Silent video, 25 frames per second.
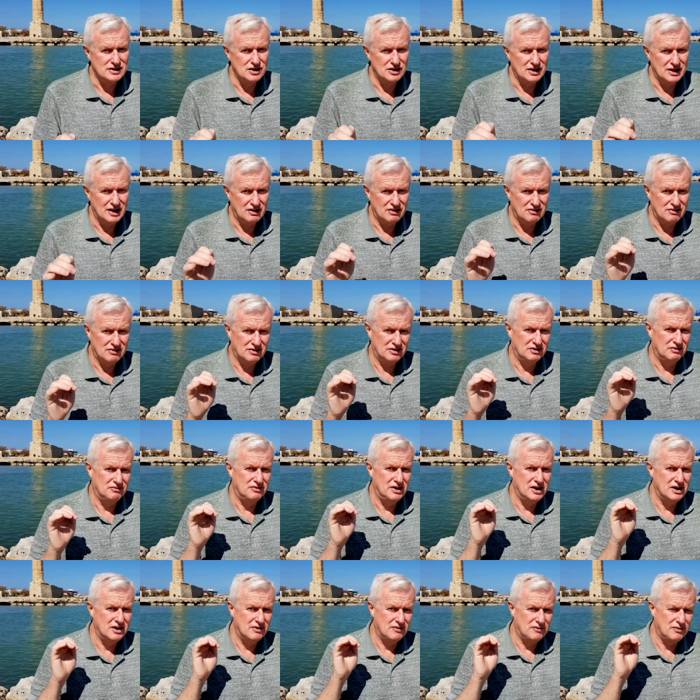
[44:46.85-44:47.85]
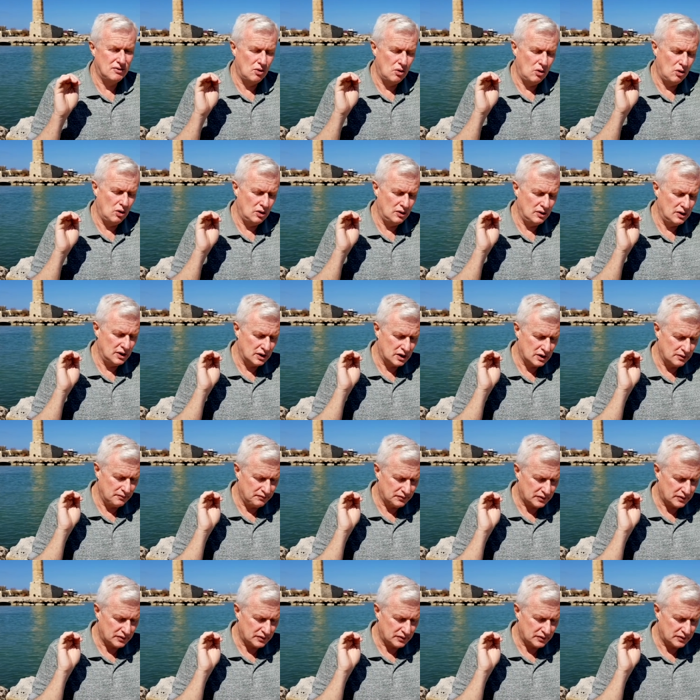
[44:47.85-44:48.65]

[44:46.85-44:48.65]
you get rid of all the